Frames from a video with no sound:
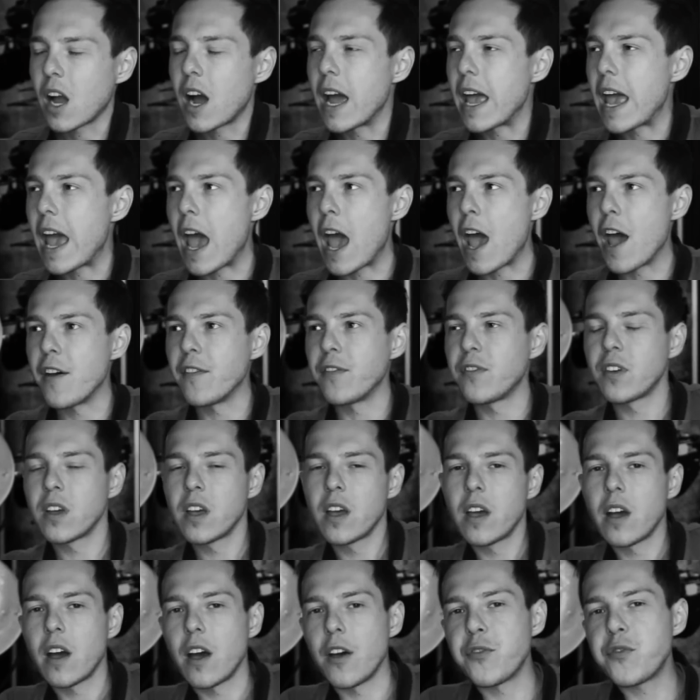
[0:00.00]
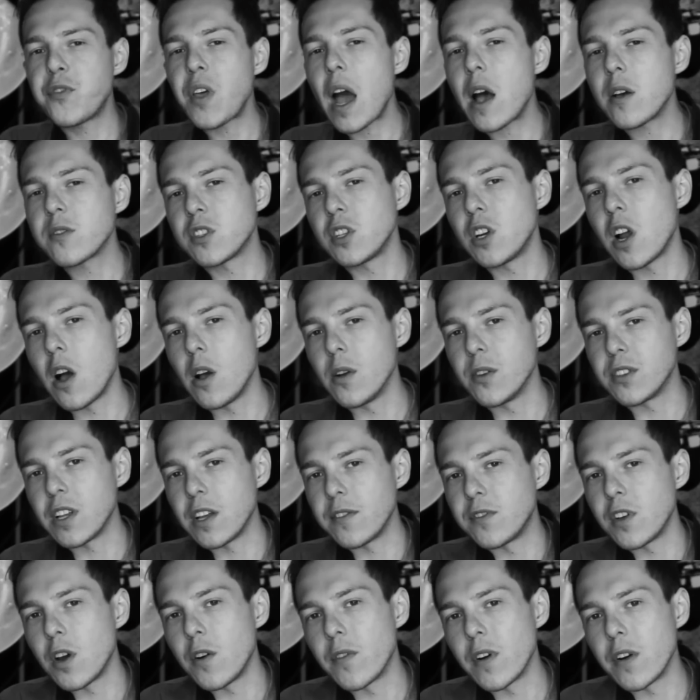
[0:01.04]
I have $1,000
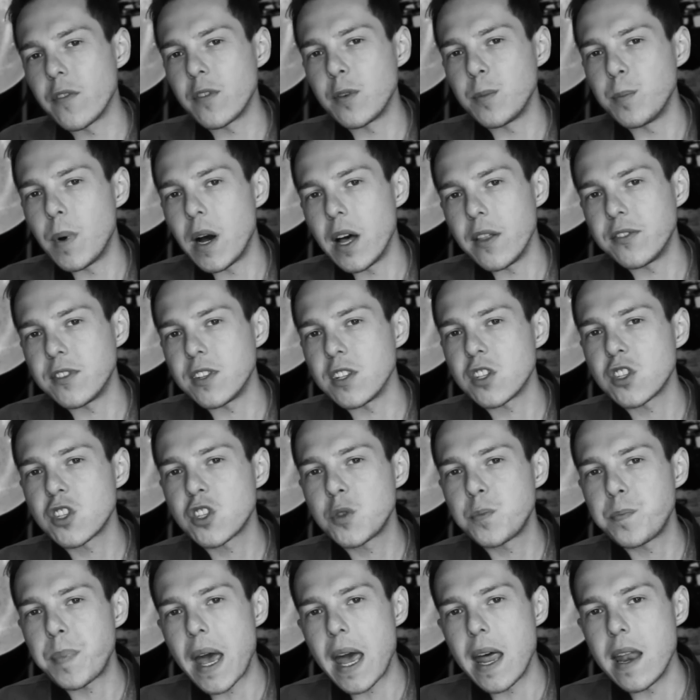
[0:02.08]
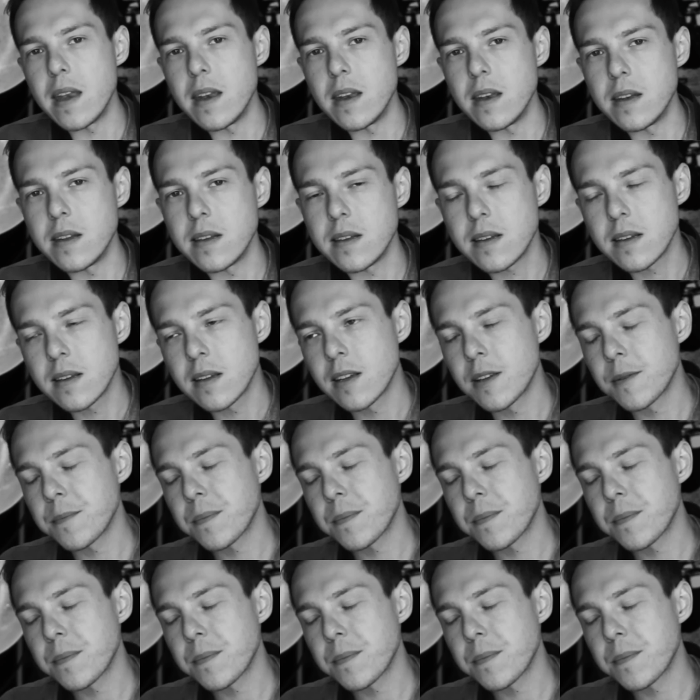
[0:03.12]
left over every month to spend